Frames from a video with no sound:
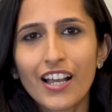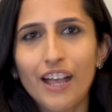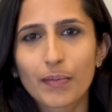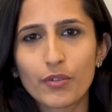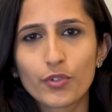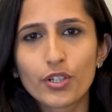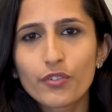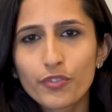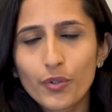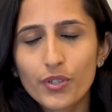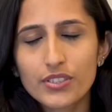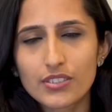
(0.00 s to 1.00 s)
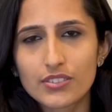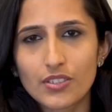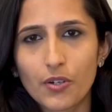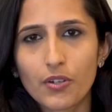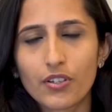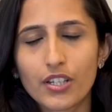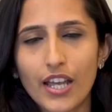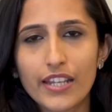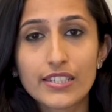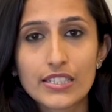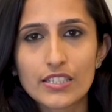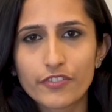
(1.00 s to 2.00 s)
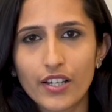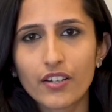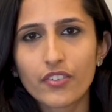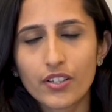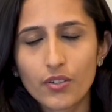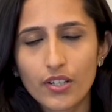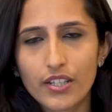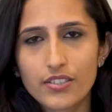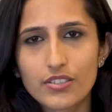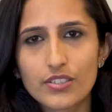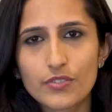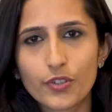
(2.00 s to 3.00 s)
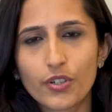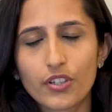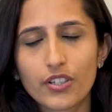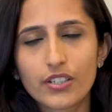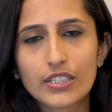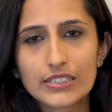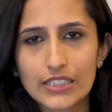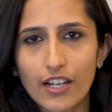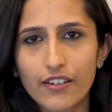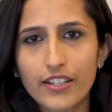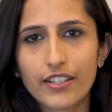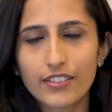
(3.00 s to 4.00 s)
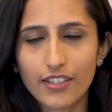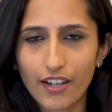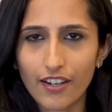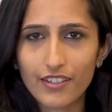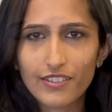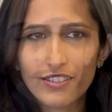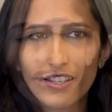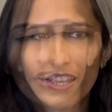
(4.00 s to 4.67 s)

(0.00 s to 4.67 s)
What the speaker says: My work focuses on identifying regulators for scarring in the heart.